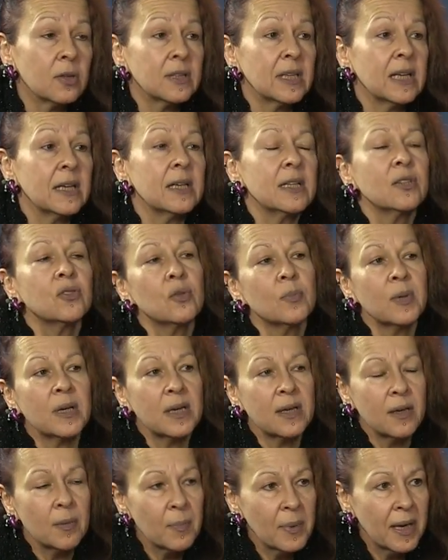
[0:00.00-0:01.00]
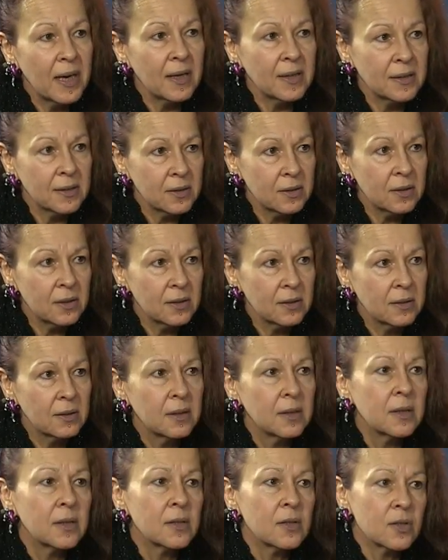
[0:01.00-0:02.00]
they mm-hmm. need to bring a parent.
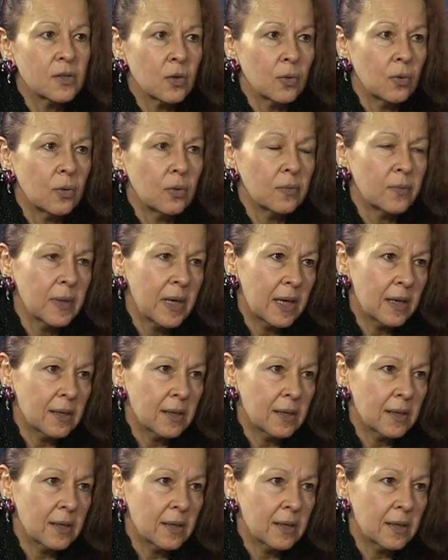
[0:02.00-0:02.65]
So we